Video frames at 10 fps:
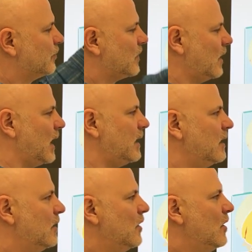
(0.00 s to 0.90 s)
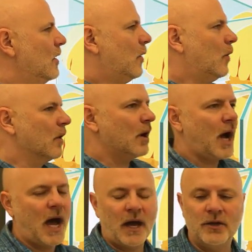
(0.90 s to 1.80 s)
all right? Or
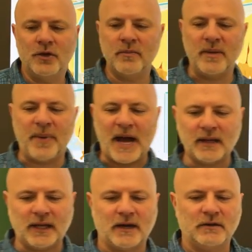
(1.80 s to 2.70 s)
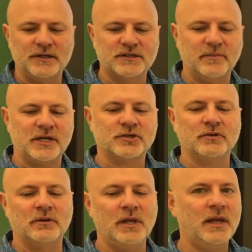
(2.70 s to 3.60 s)
uh, you can be bilaterally
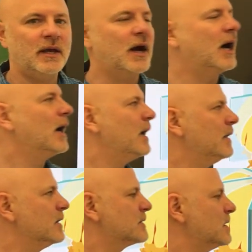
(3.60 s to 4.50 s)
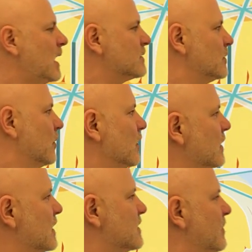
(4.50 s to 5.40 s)
symmetrical, uh, and this as an
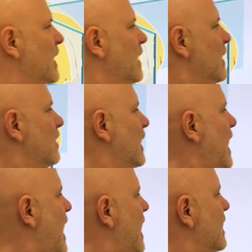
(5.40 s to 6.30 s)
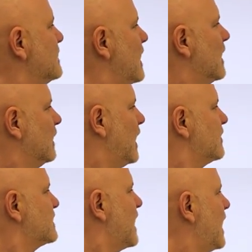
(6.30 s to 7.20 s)
organism that has a
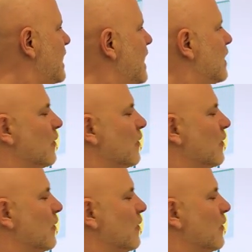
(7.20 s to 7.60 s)
left side and